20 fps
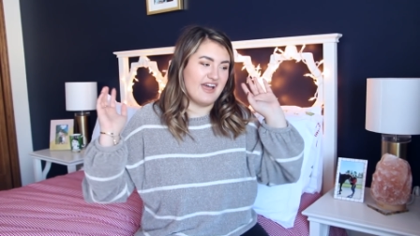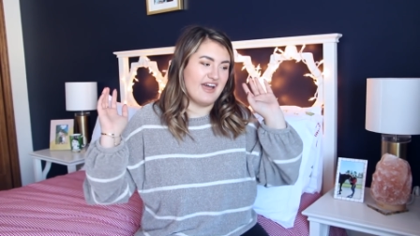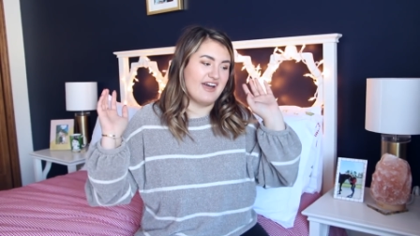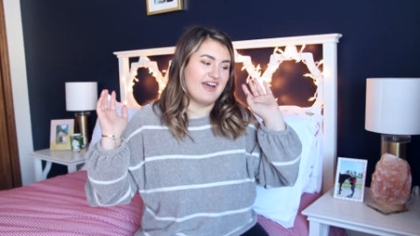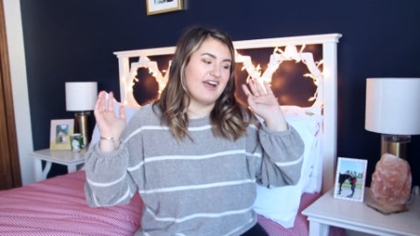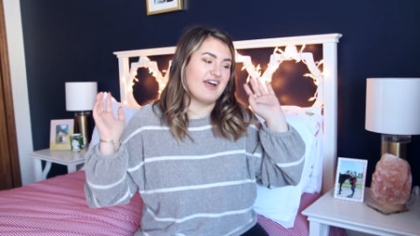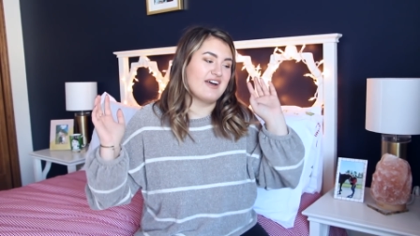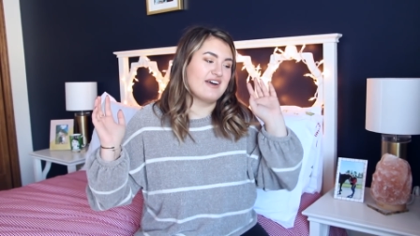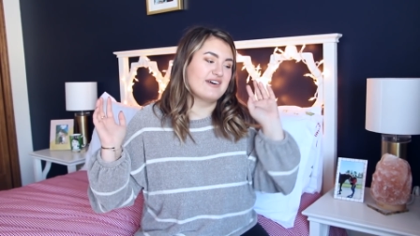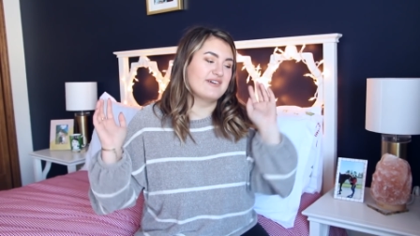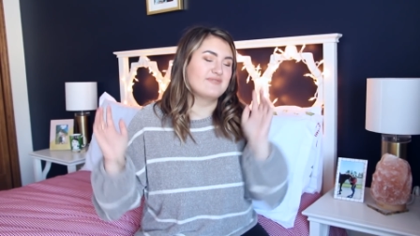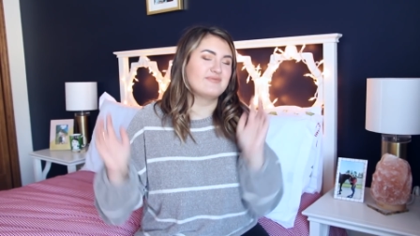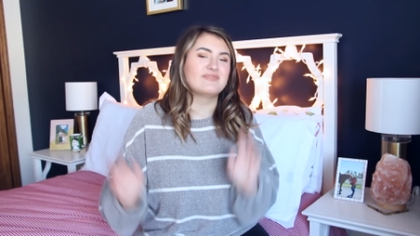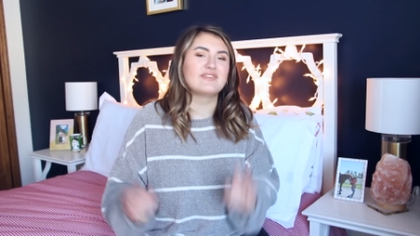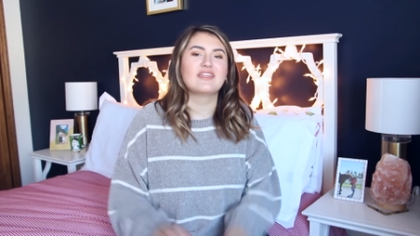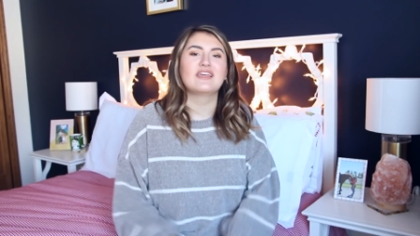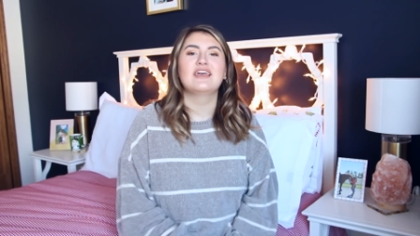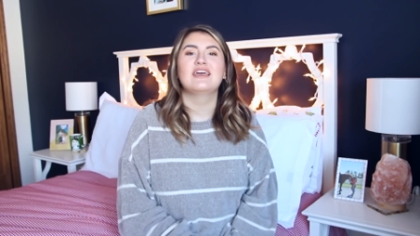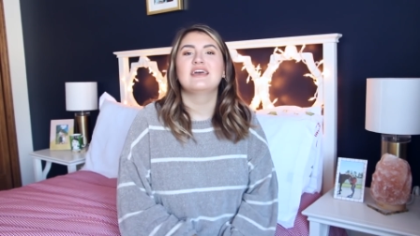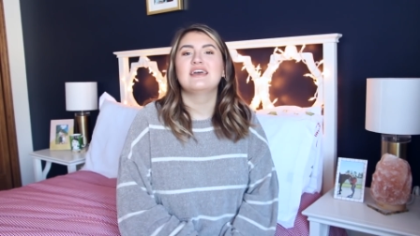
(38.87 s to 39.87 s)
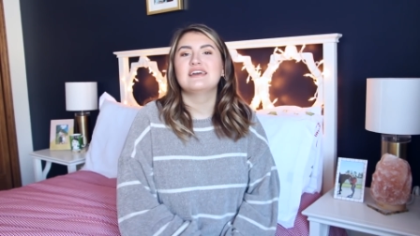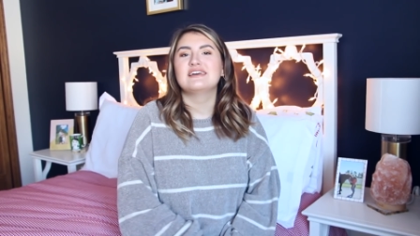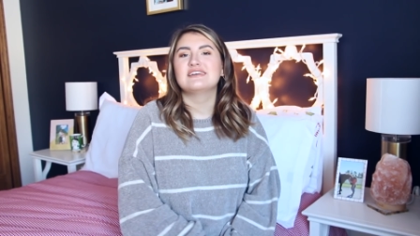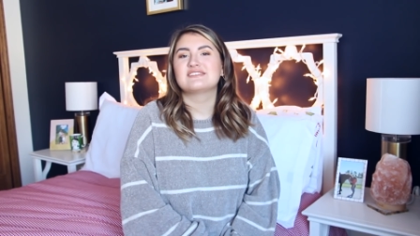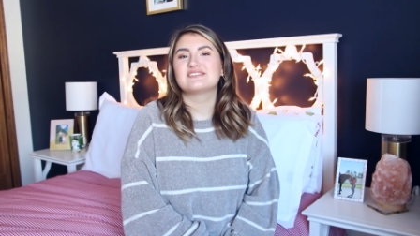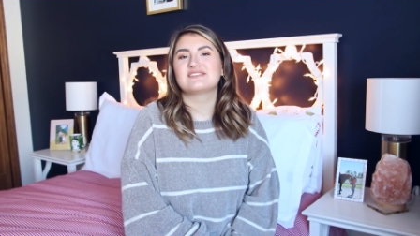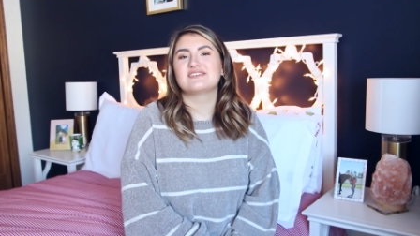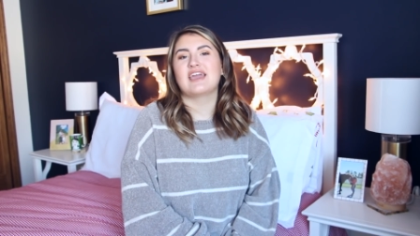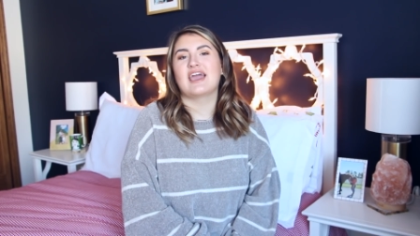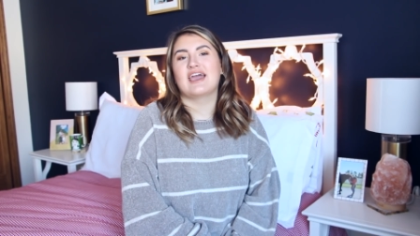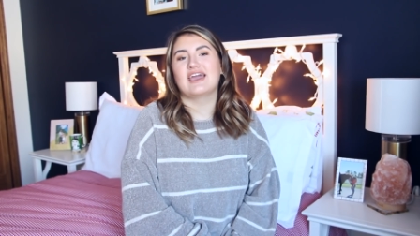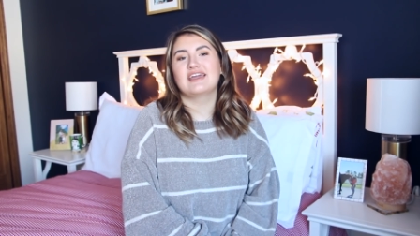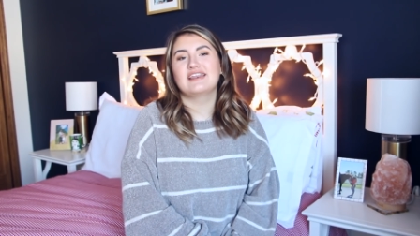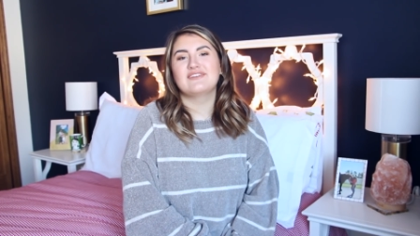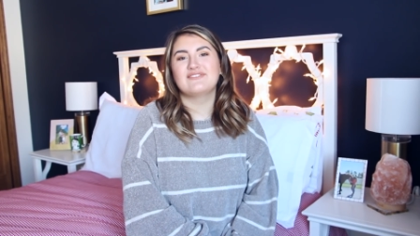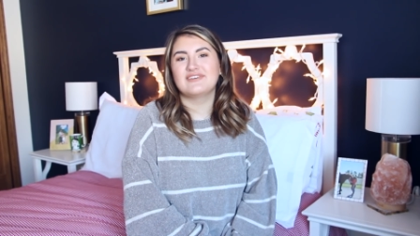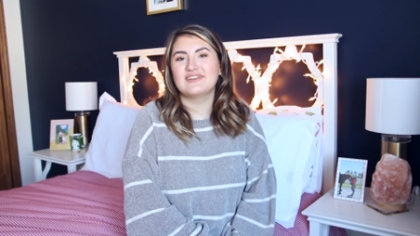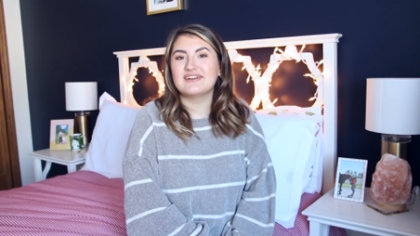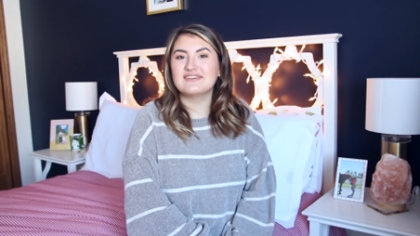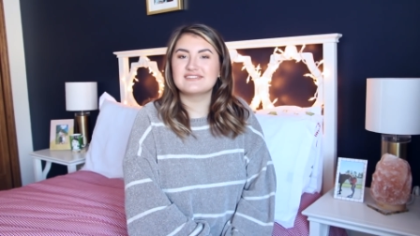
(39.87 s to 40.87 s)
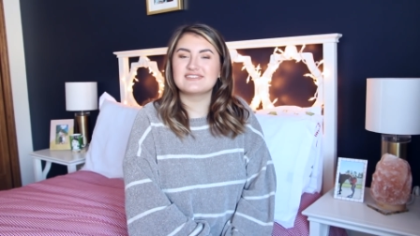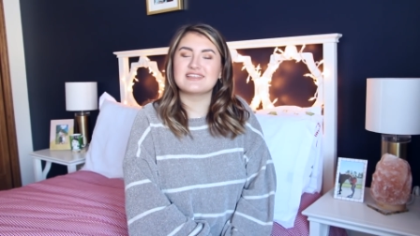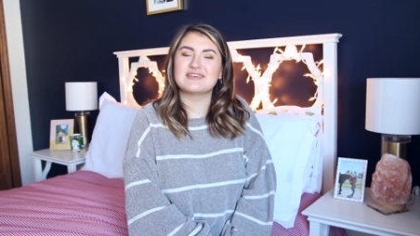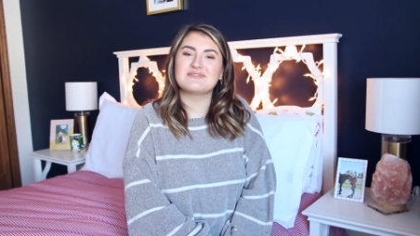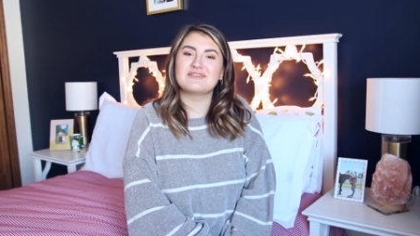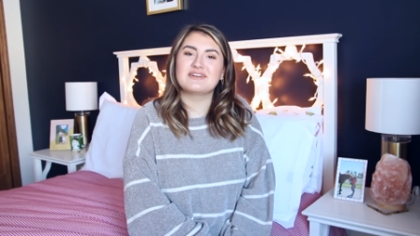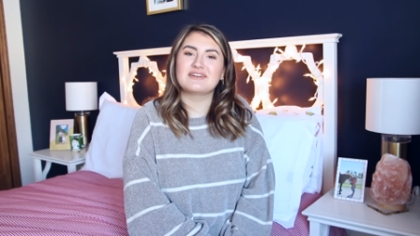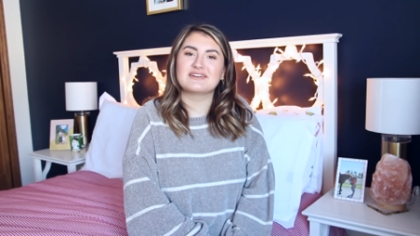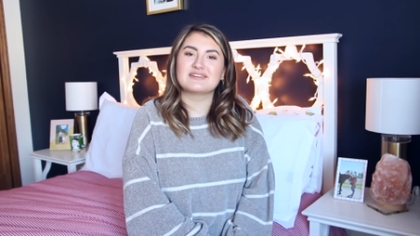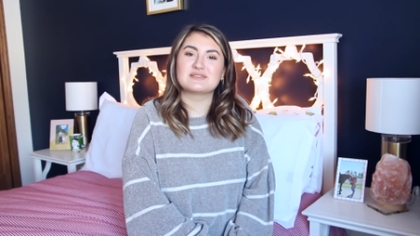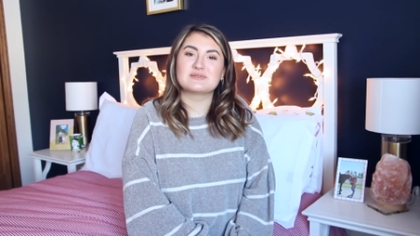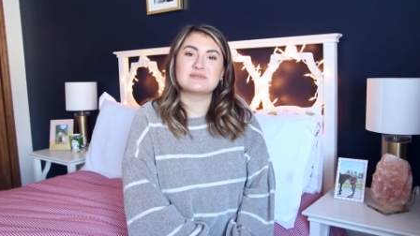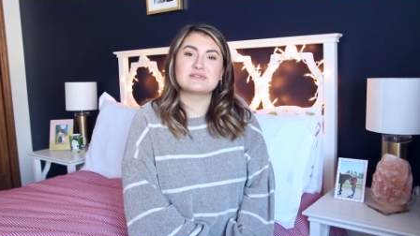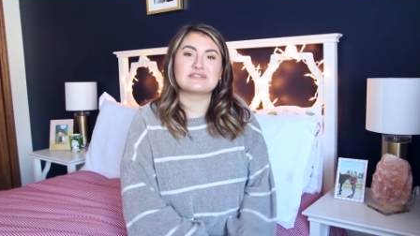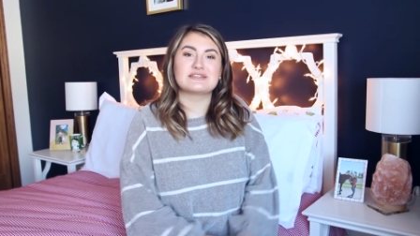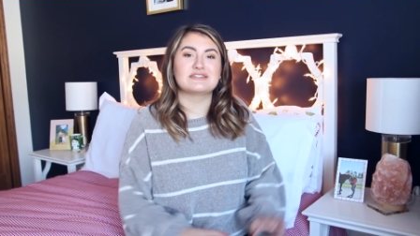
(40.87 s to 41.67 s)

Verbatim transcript: Um, so yeah, and if you don't celebrate Christmas,